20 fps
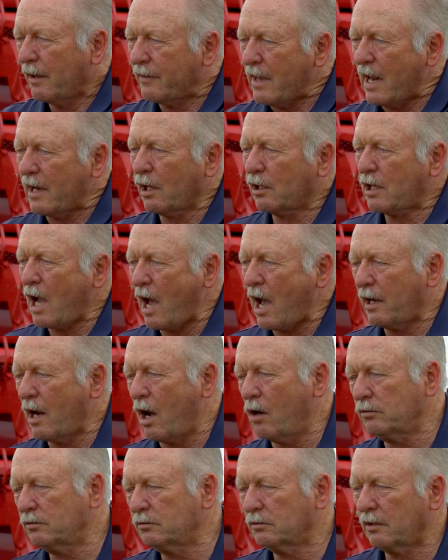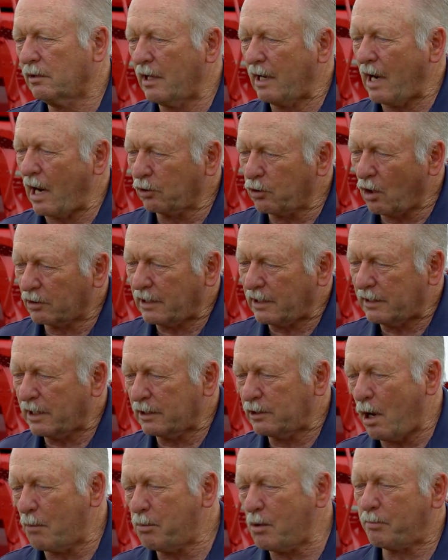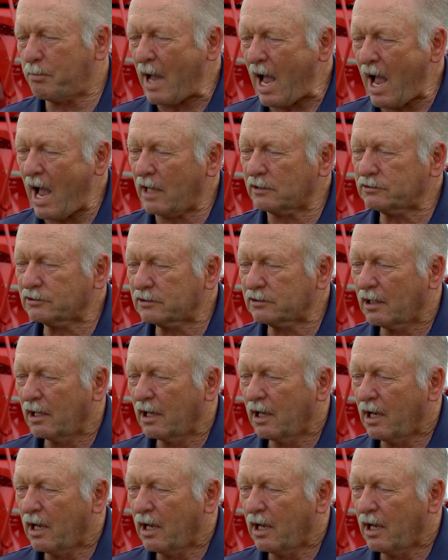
Then I got out and I looked at the double pass